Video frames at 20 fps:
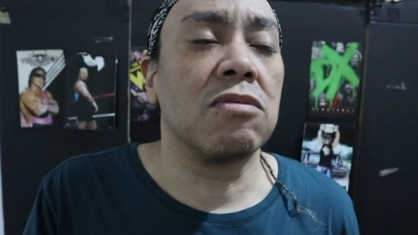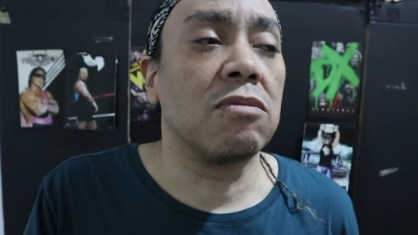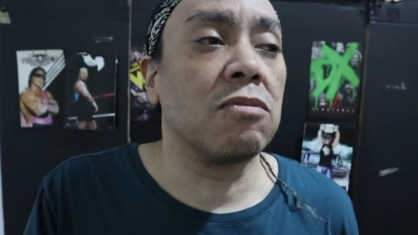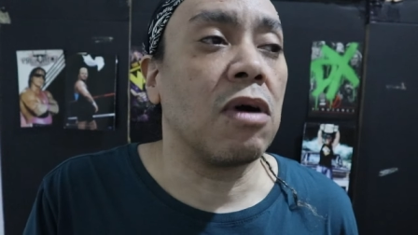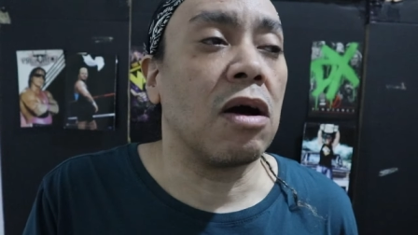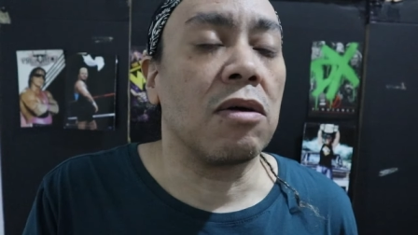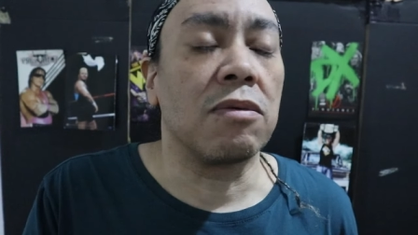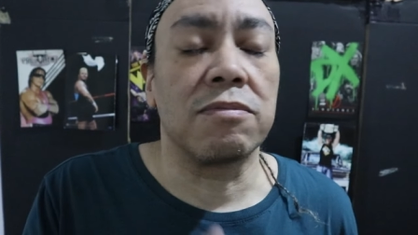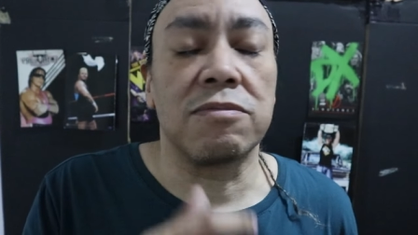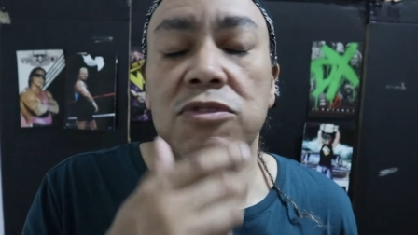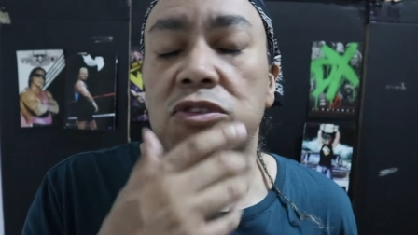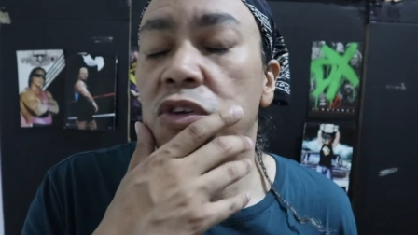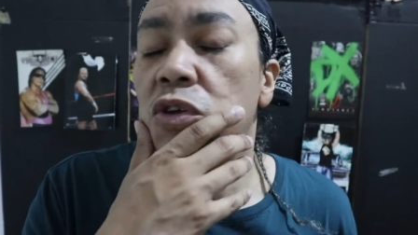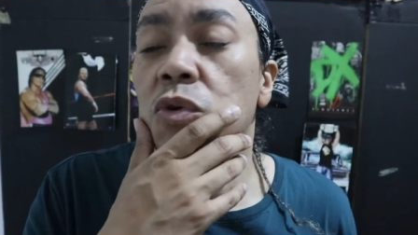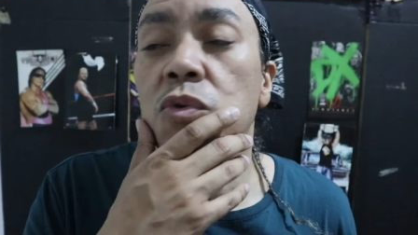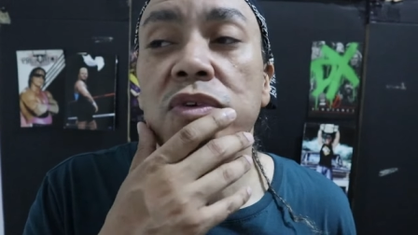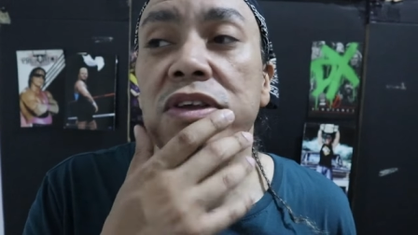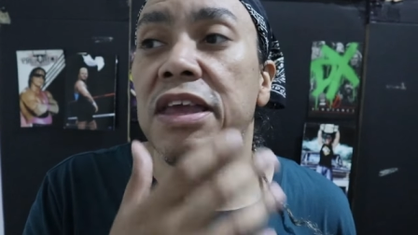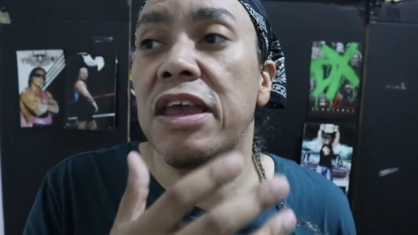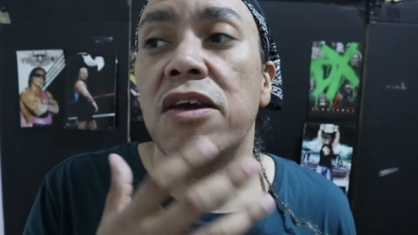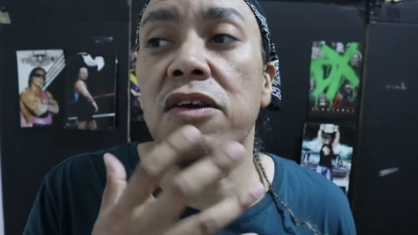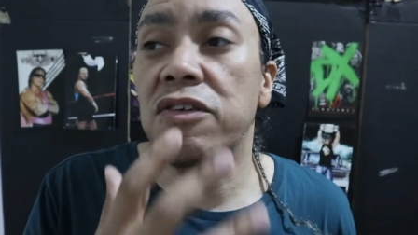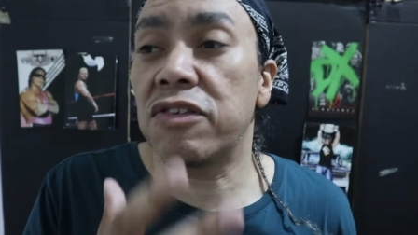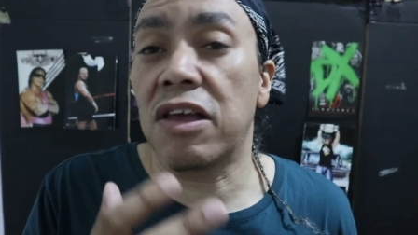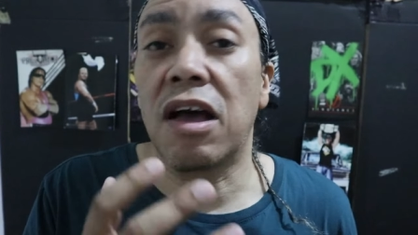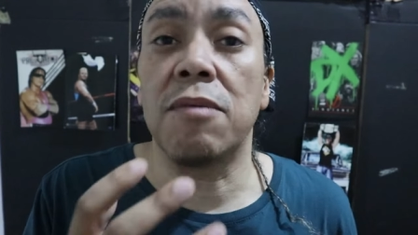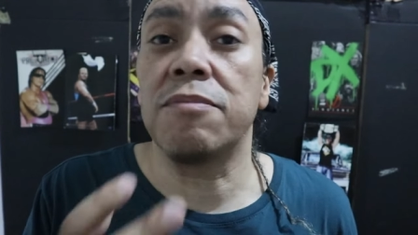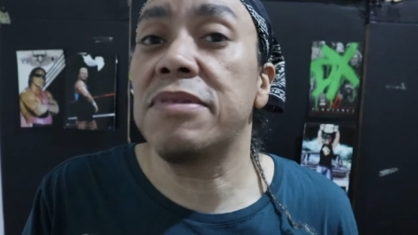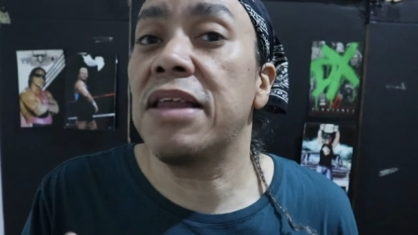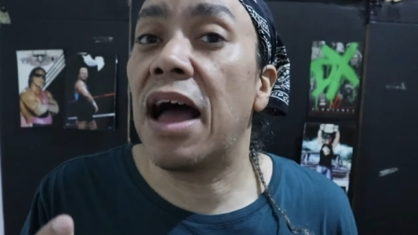Well, two
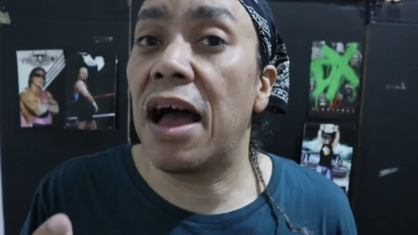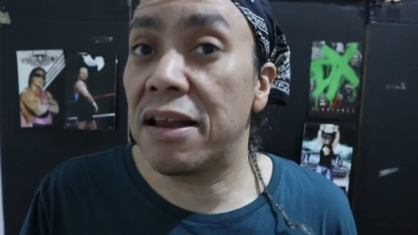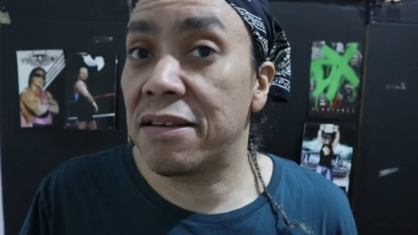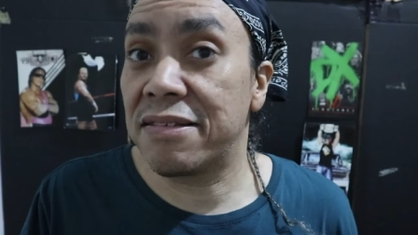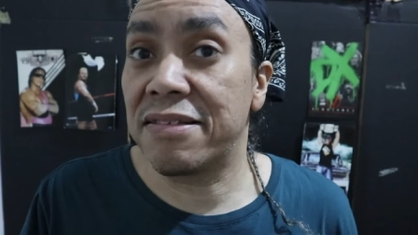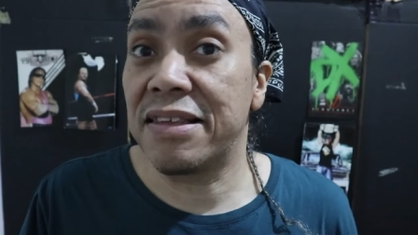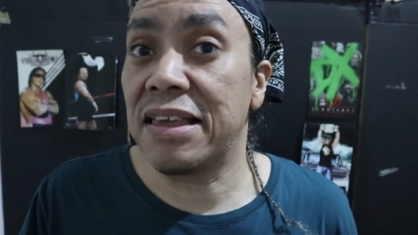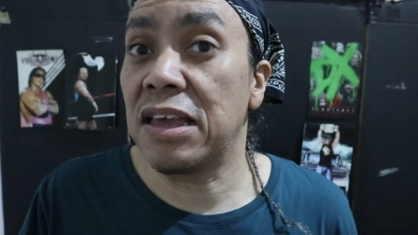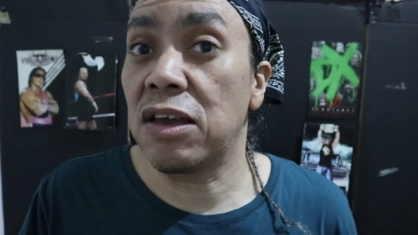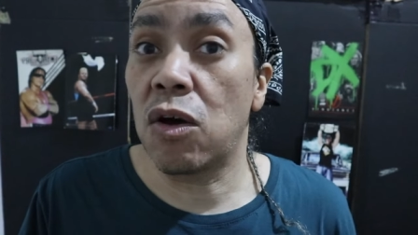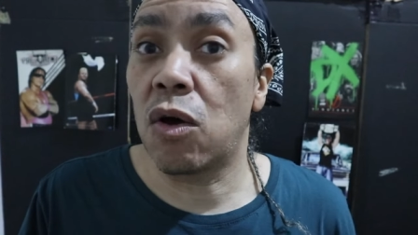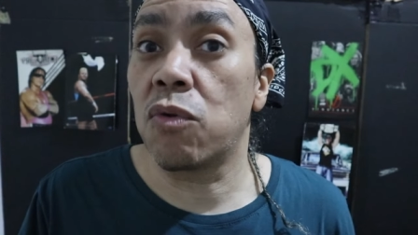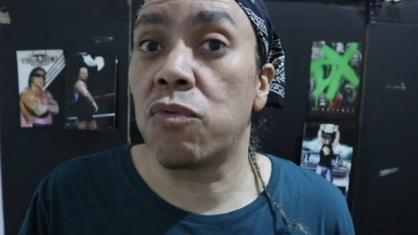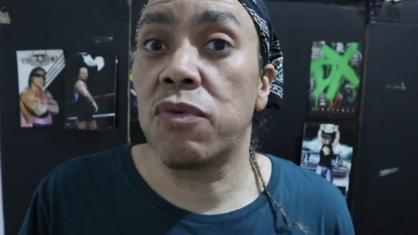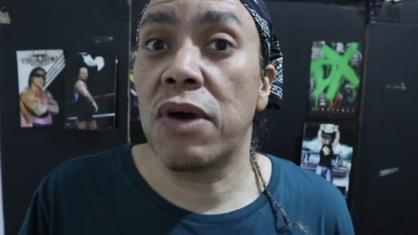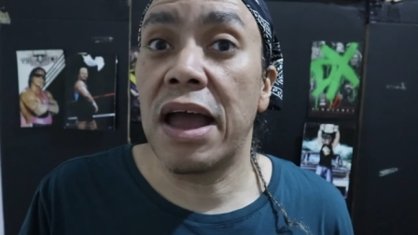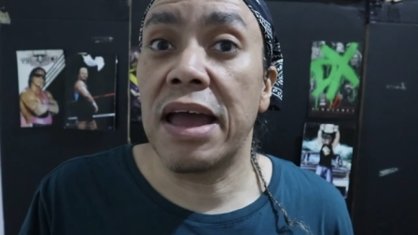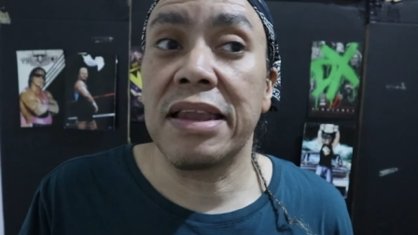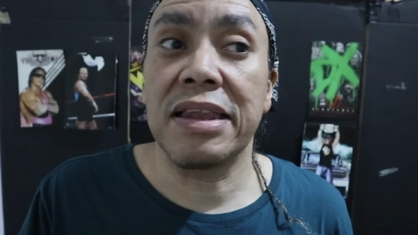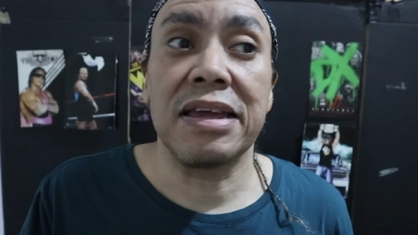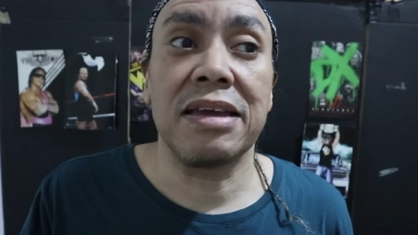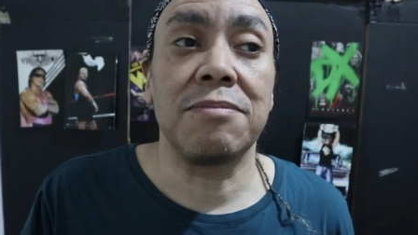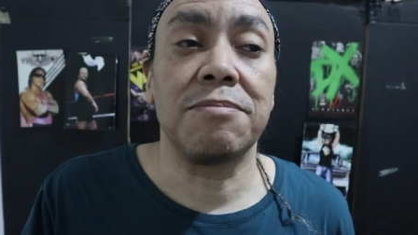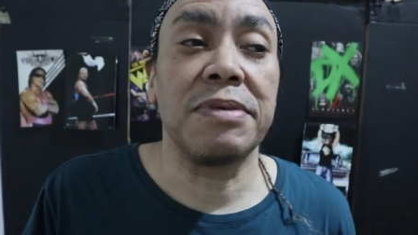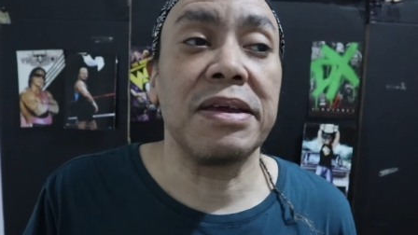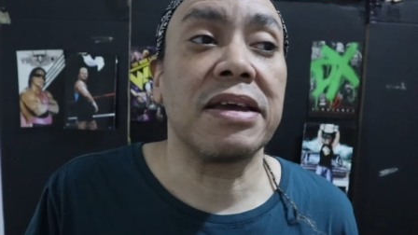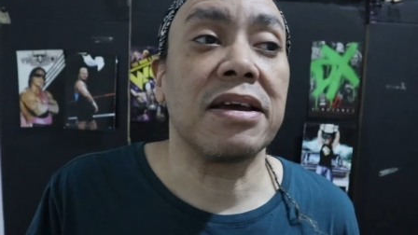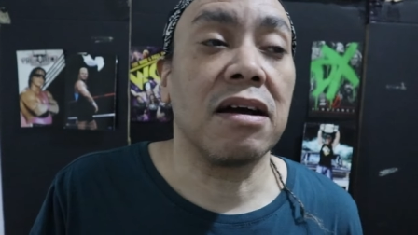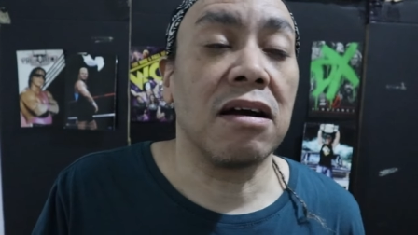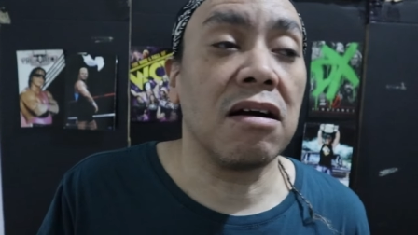years I'm not seeing O'Reilly
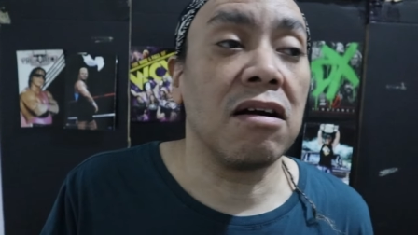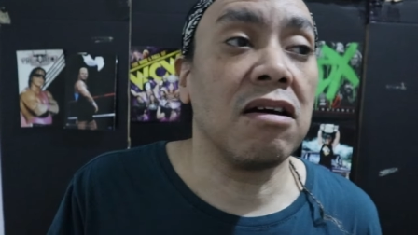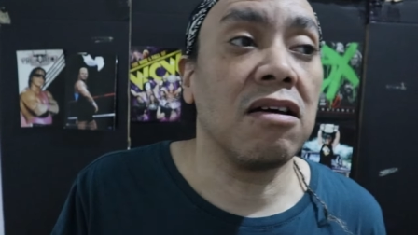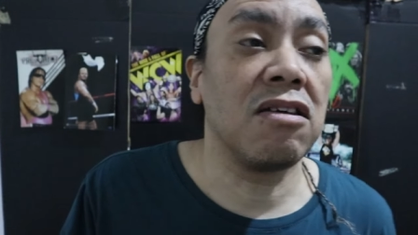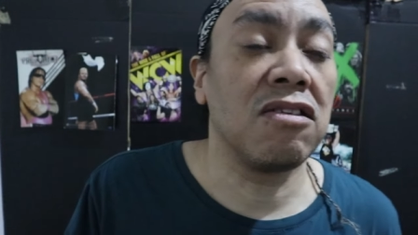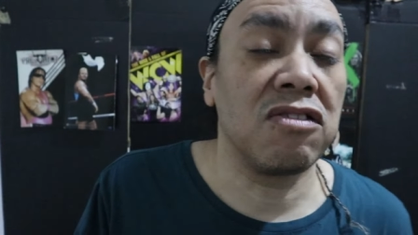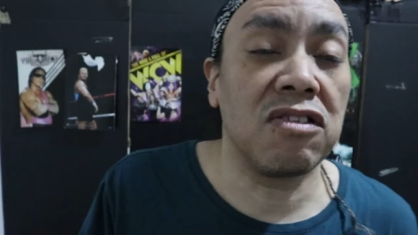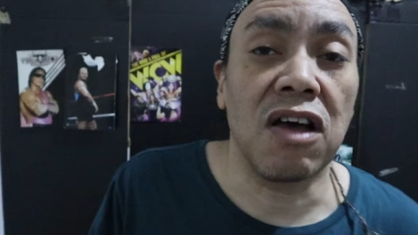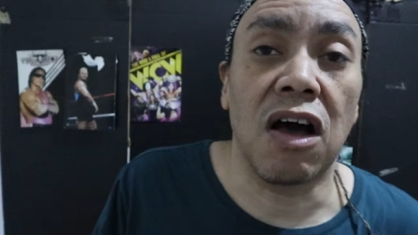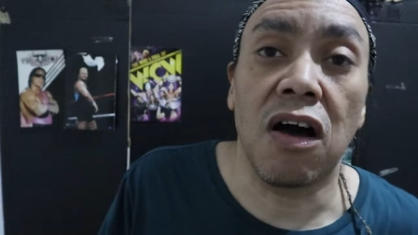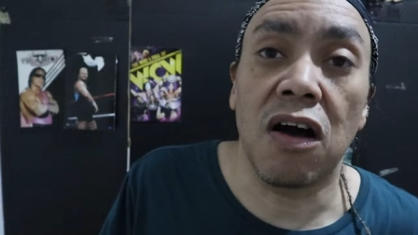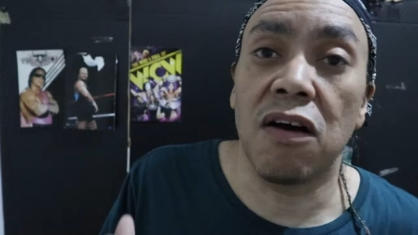because